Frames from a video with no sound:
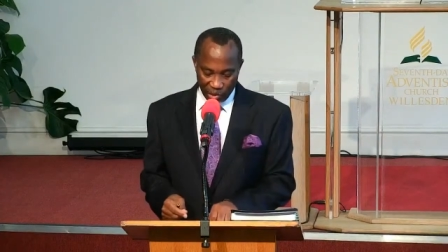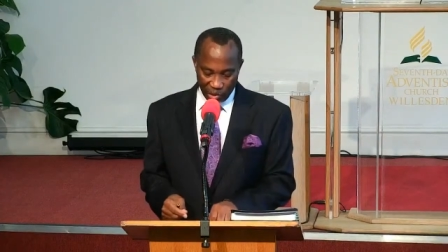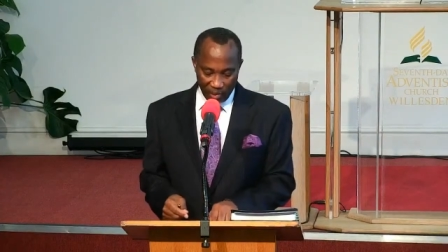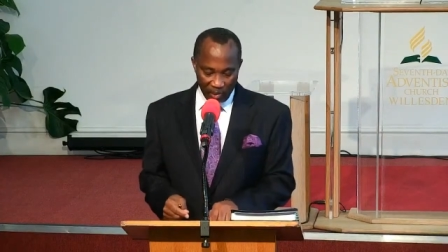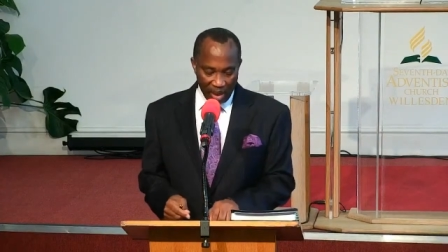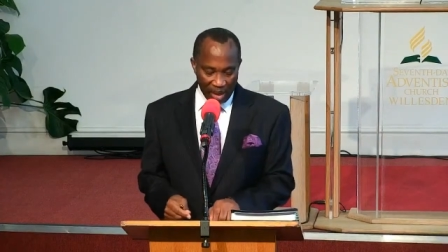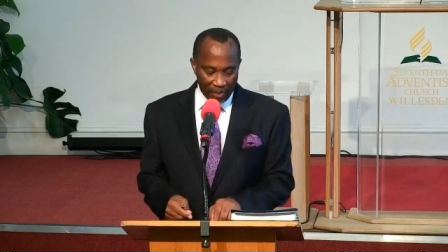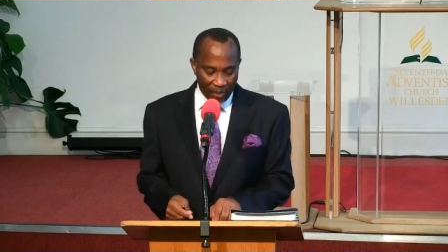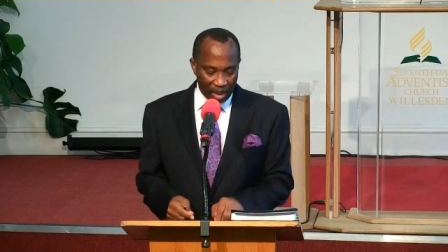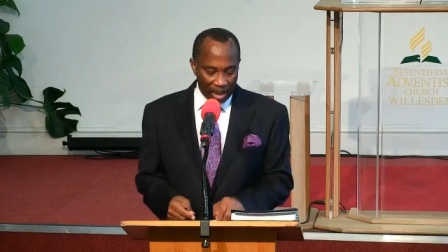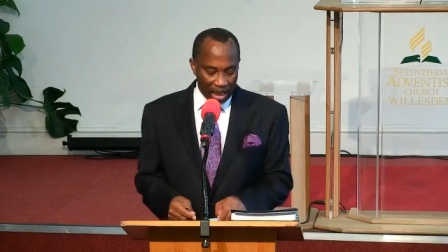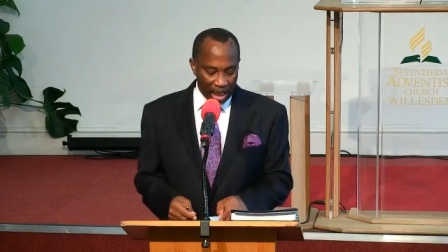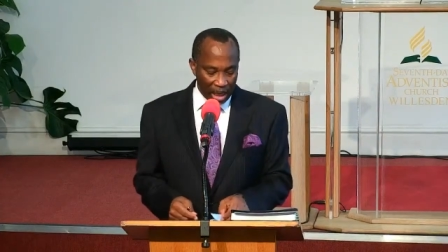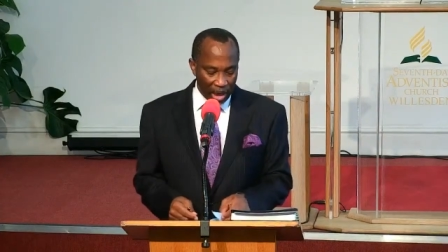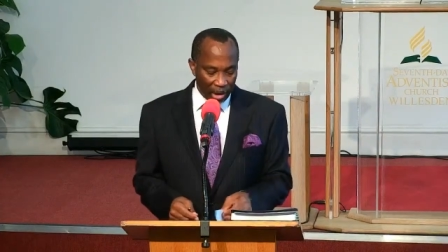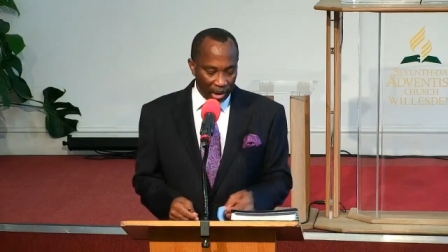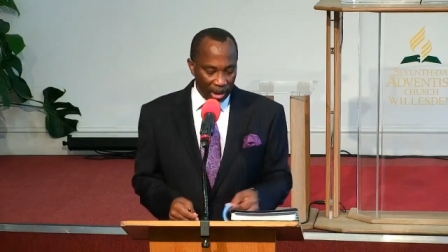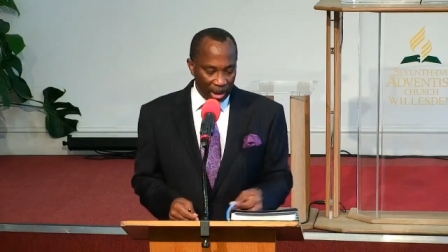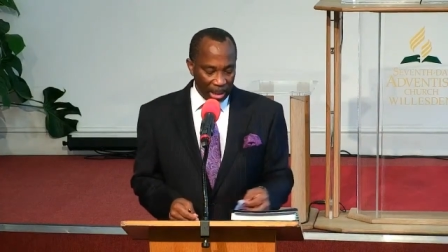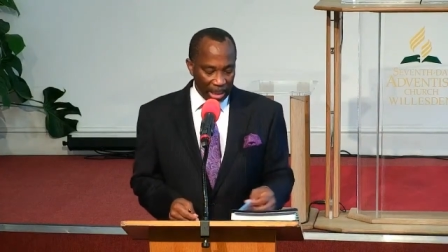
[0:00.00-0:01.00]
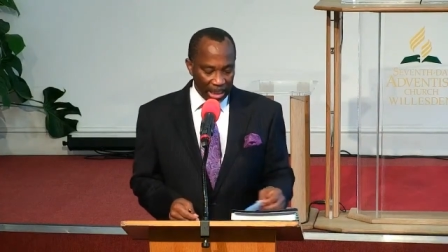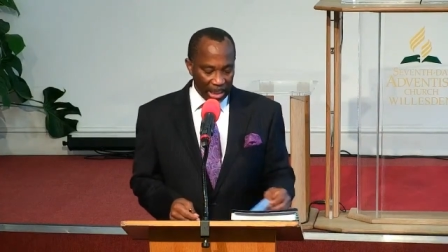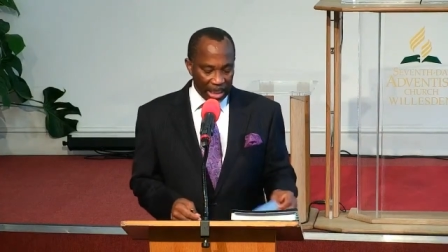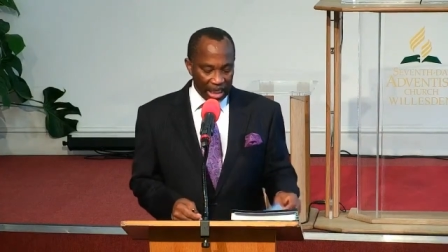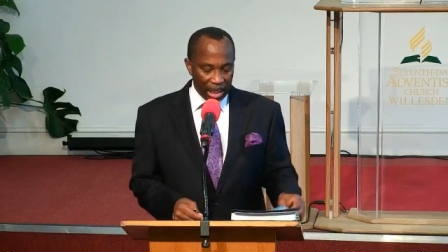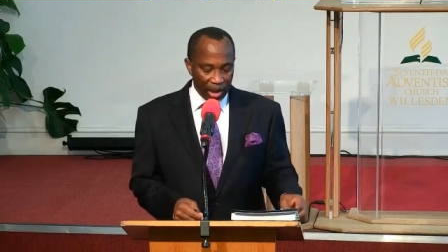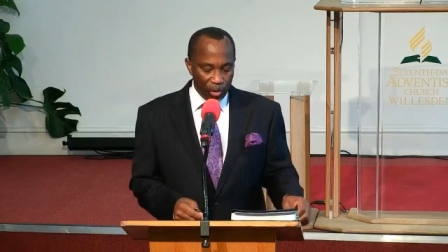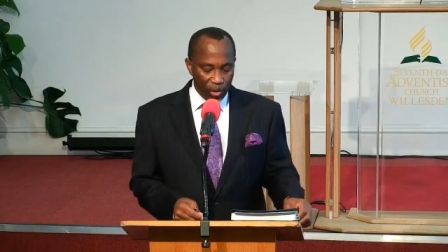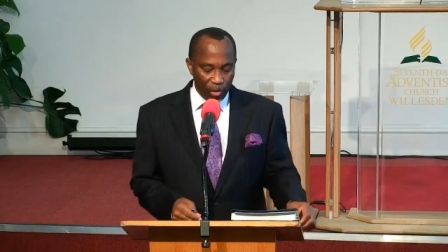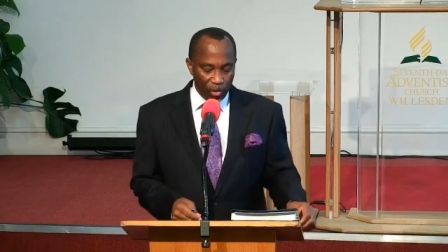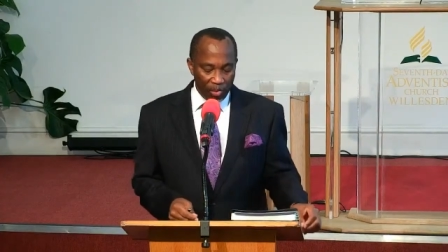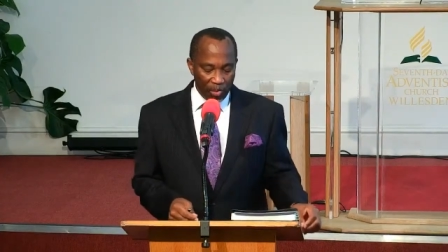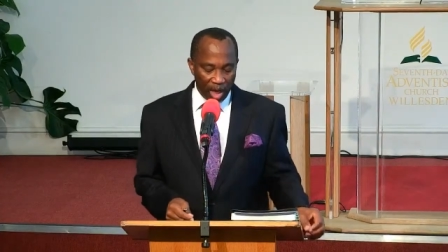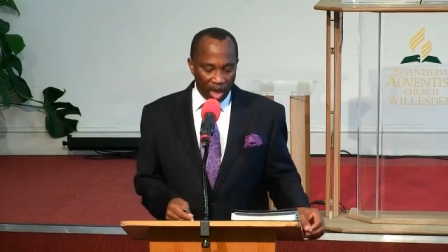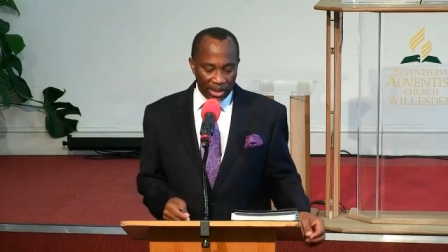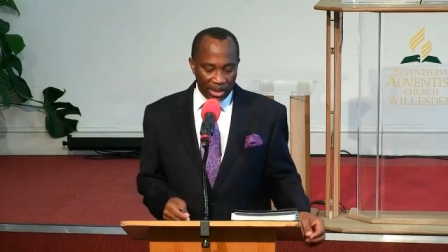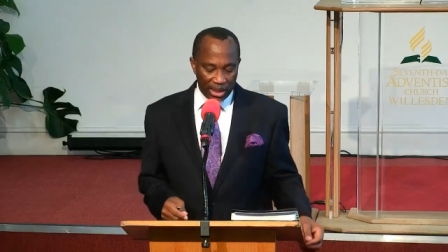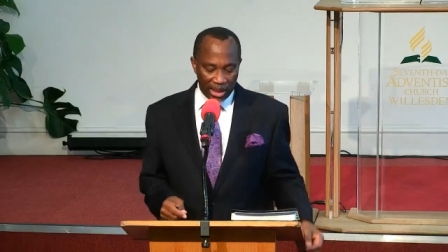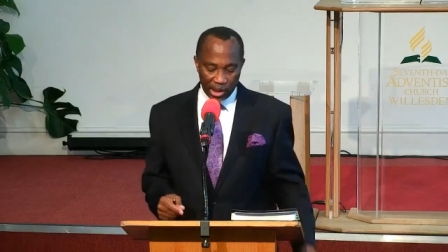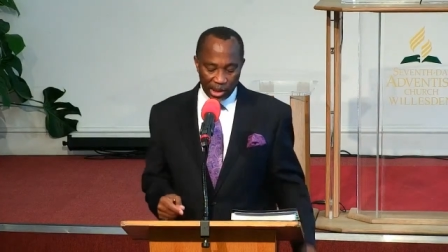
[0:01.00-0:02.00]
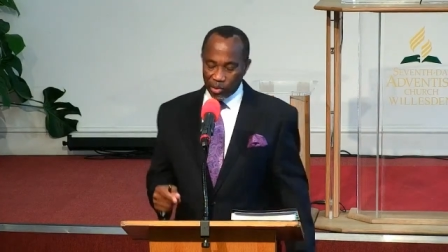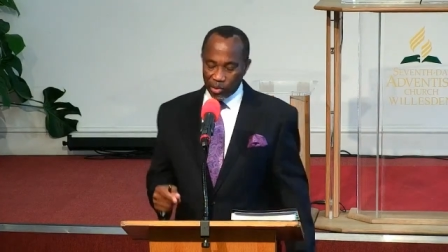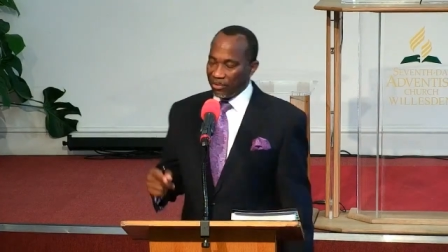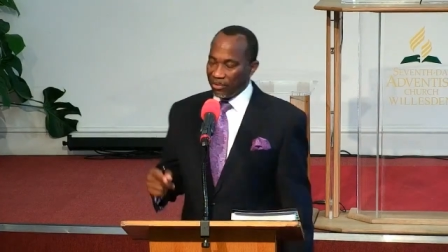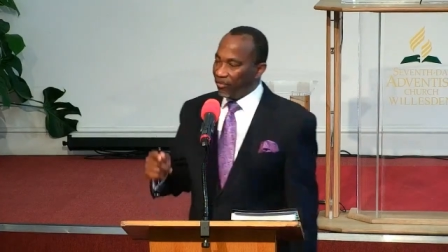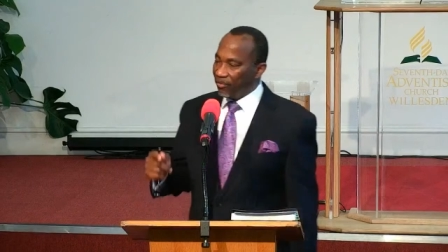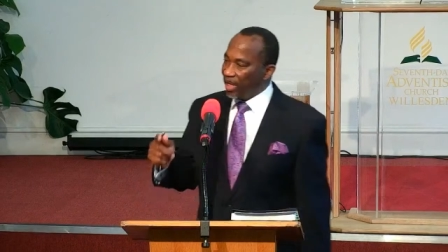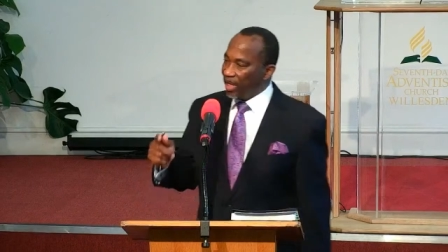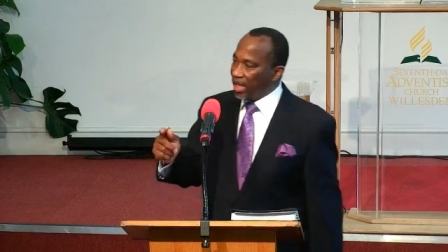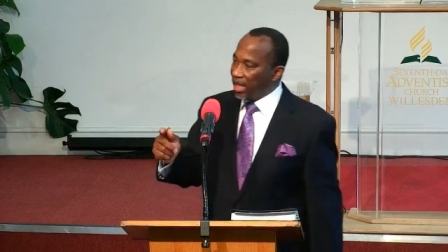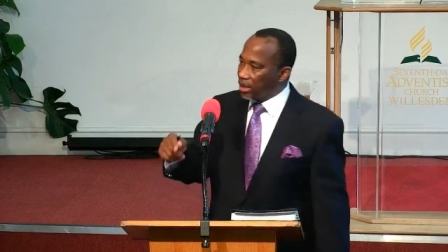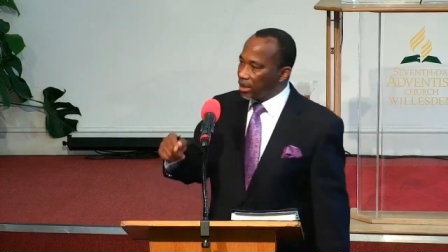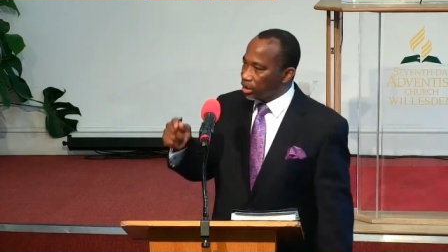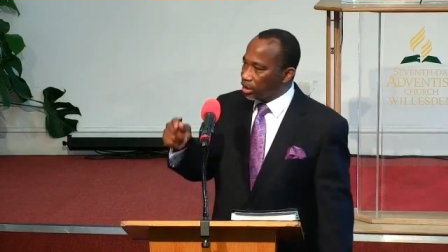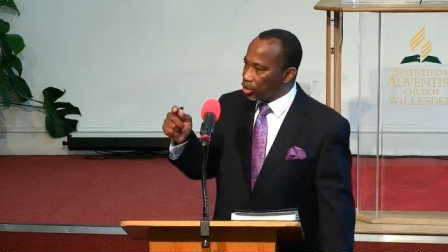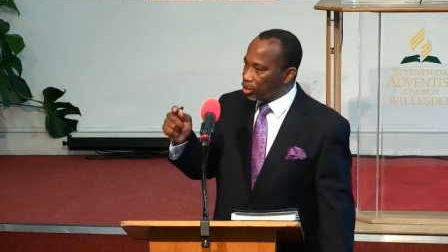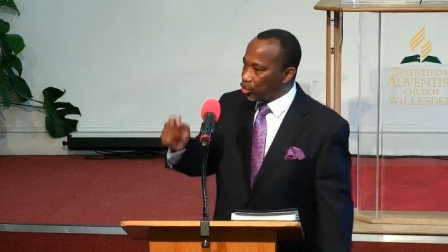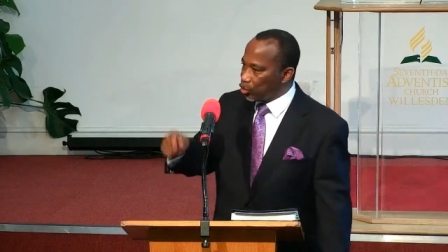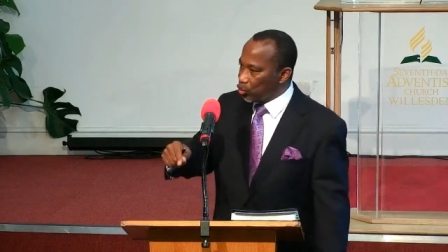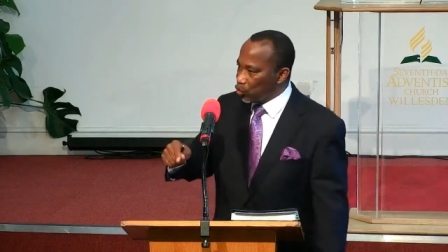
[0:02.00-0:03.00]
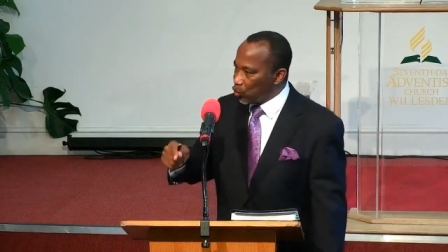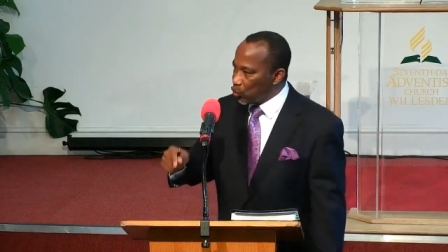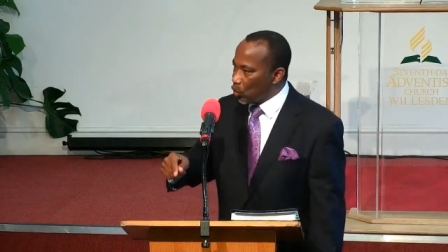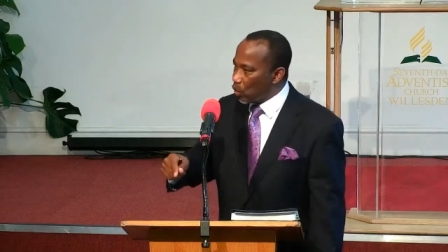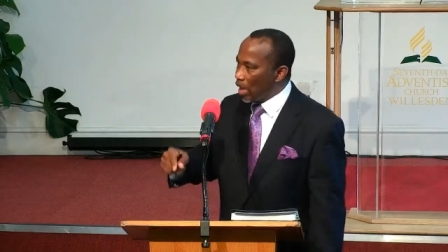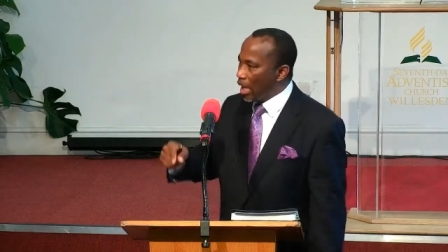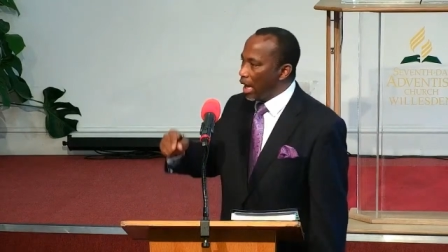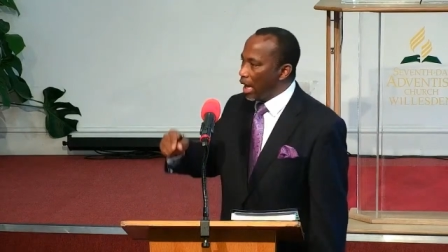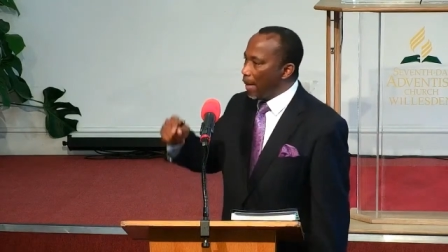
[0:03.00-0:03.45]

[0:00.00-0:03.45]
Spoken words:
Remember now, he who much is revealed to,